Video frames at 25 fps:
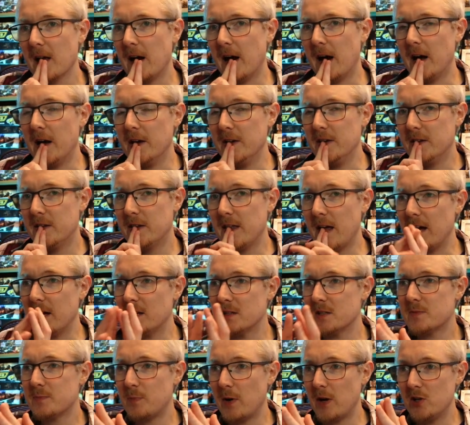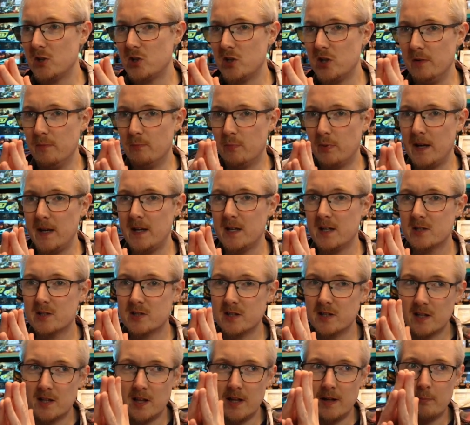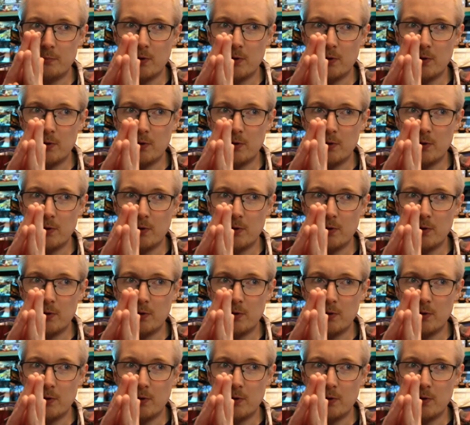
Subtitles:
And that spreadsheet basically